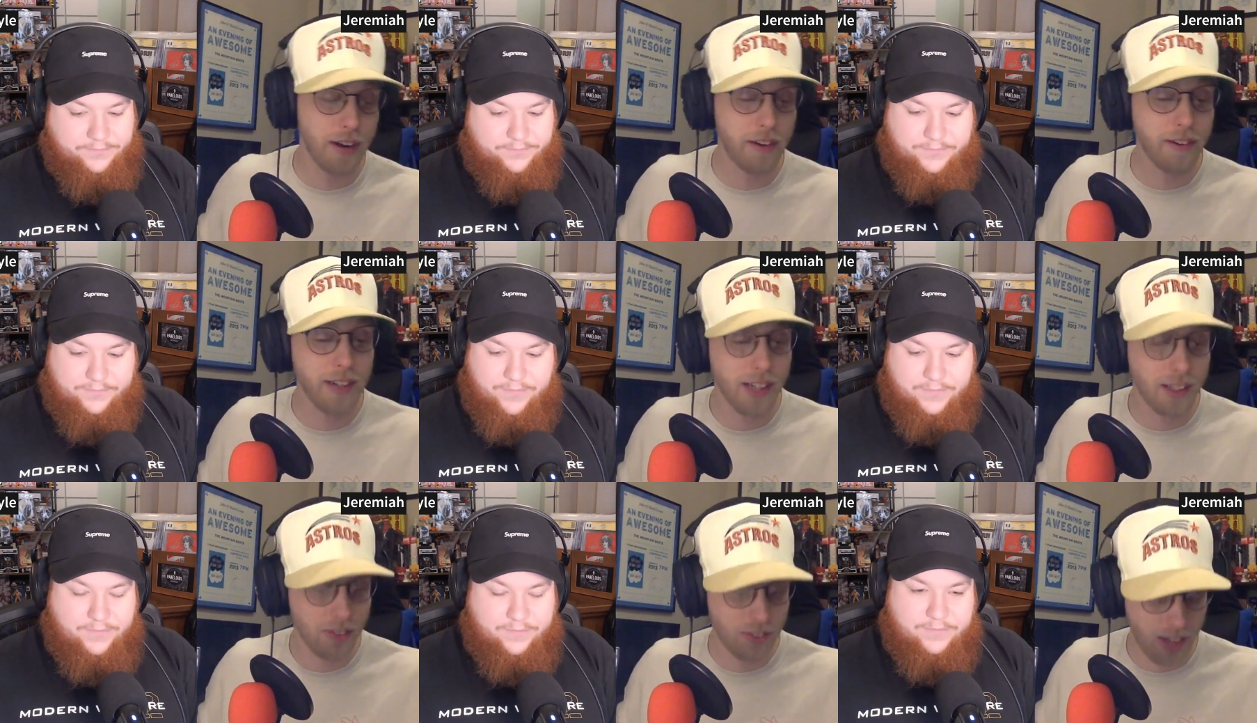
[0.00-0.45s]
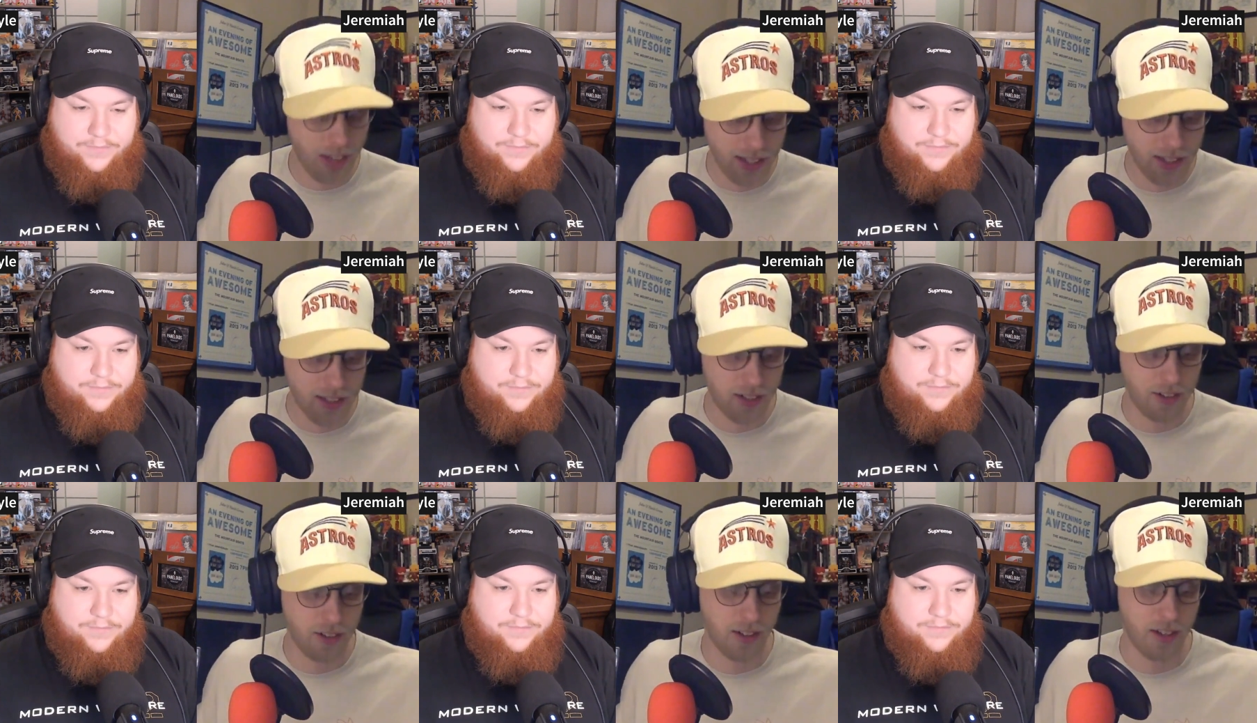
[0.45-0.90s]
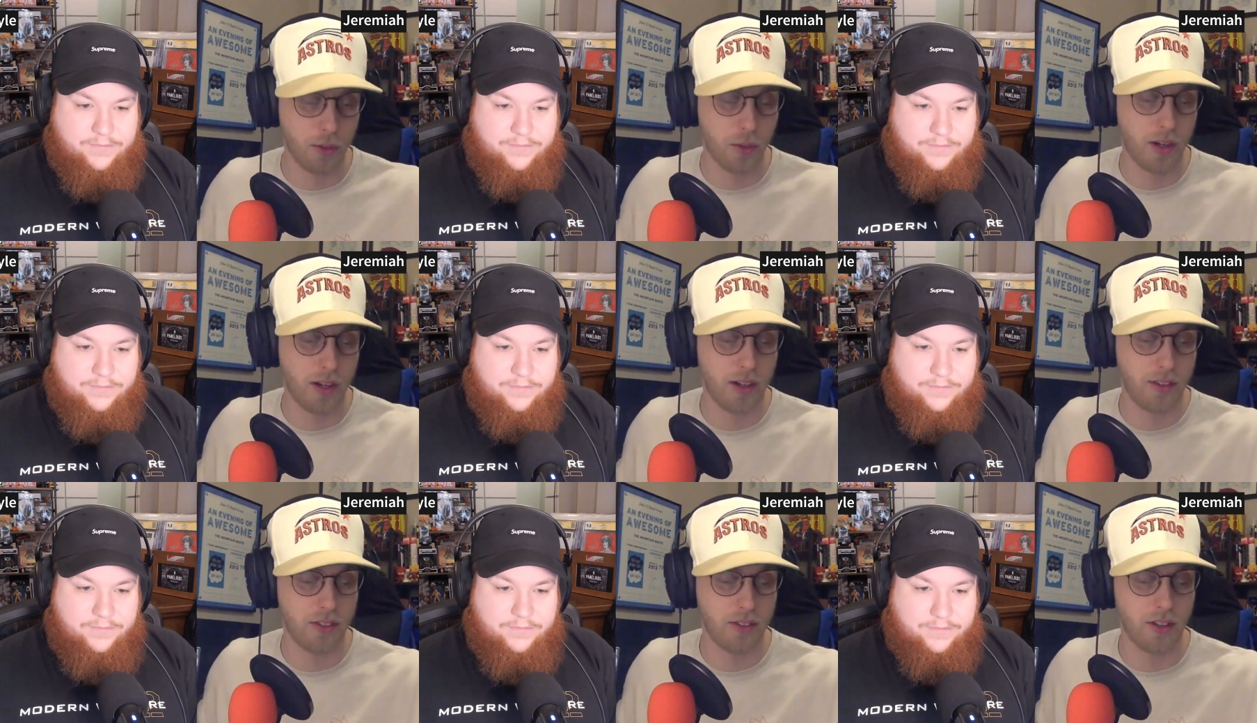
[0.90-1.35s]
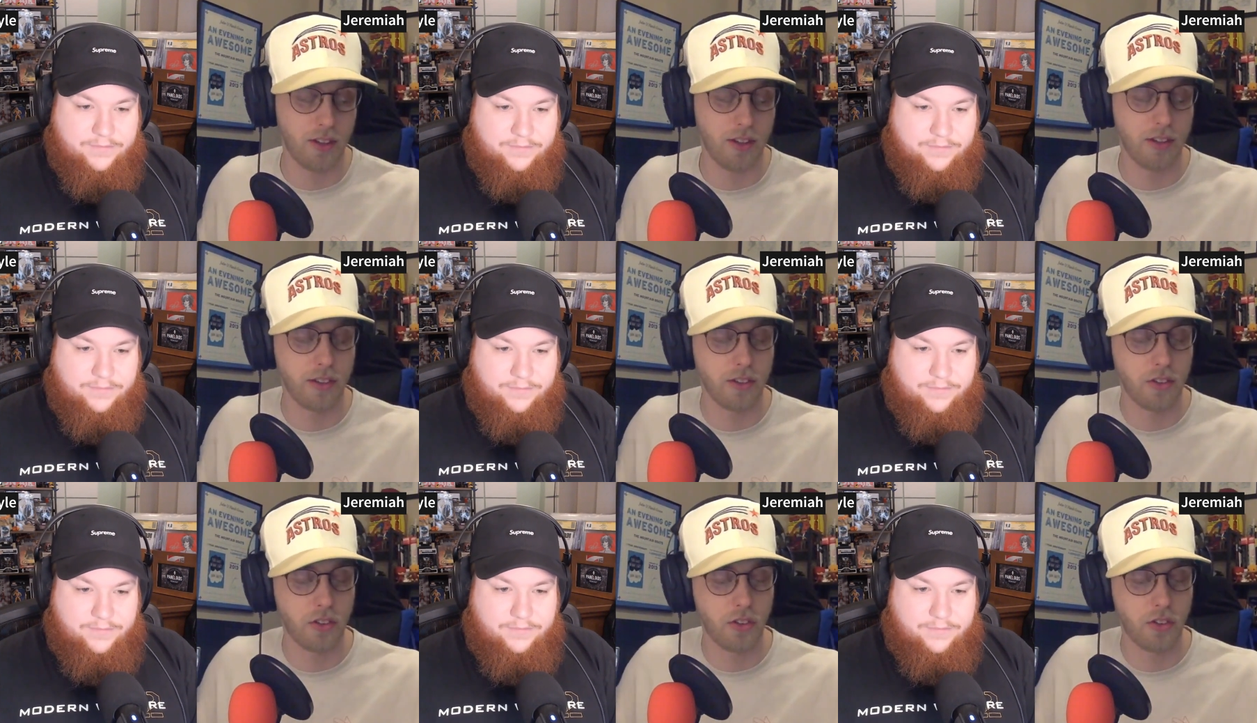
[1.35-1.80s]
Speaker 1: very excited when I saw
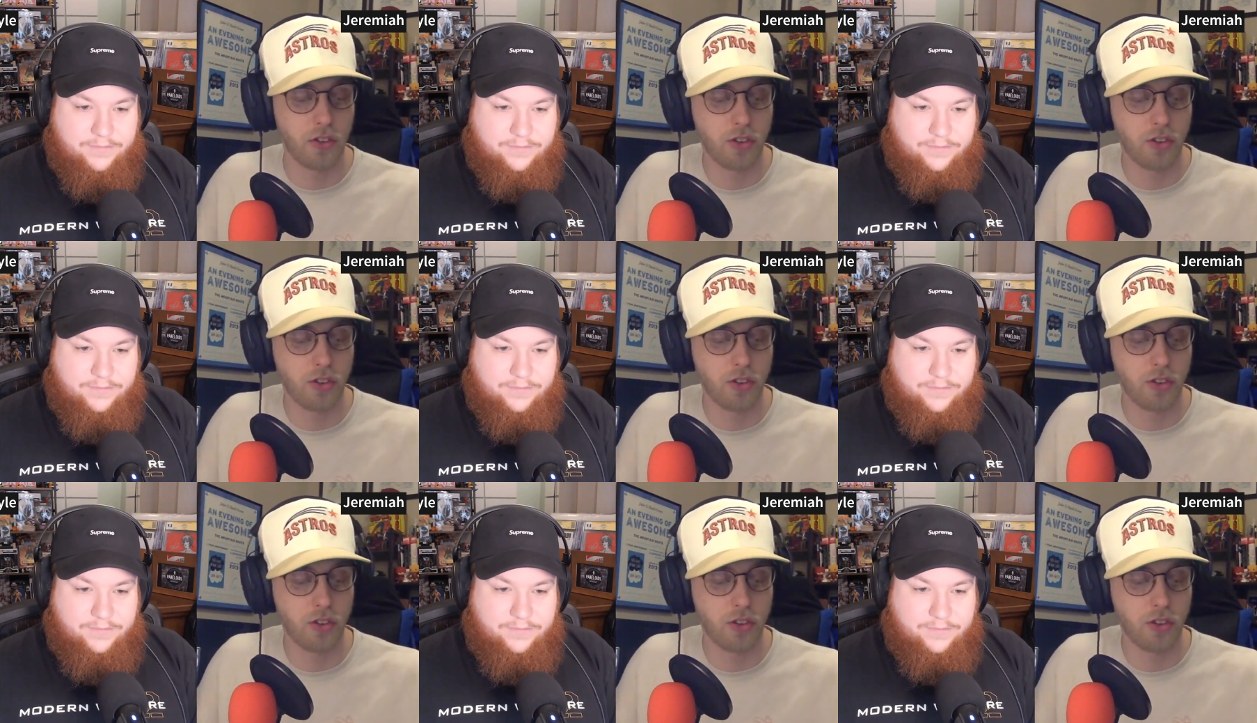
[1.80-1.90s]
this.